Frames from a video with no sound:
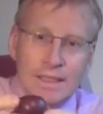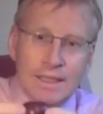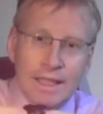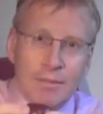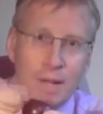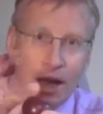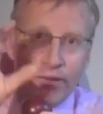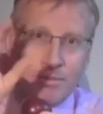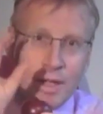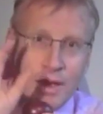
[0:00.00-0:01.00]
And then
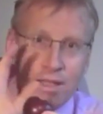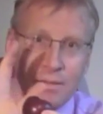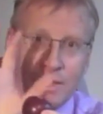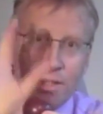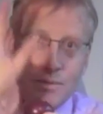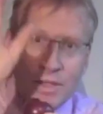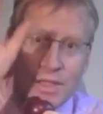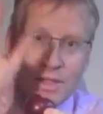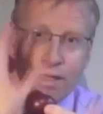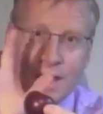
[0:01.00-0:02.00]
above, behind the
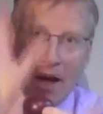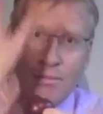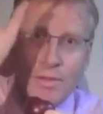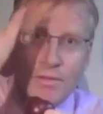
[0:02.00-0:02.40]
epididymis and up,